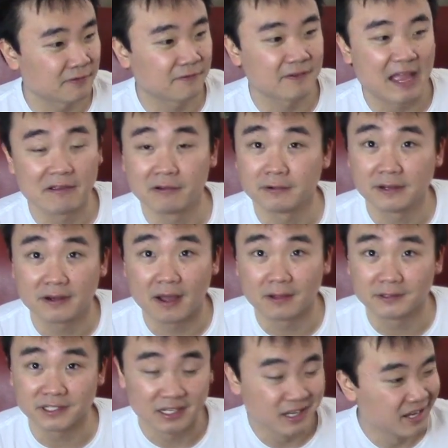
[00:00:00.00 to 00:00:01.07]

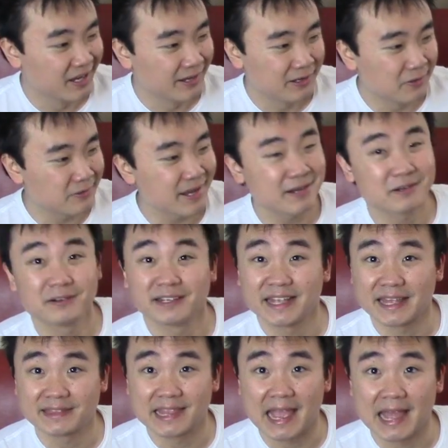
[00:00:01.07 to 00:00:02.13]
$500, you're not going to
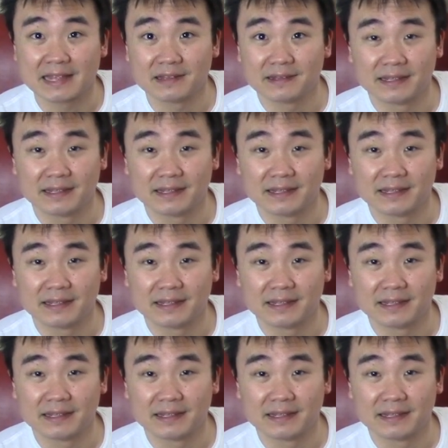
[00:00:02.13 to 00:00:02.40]
get that.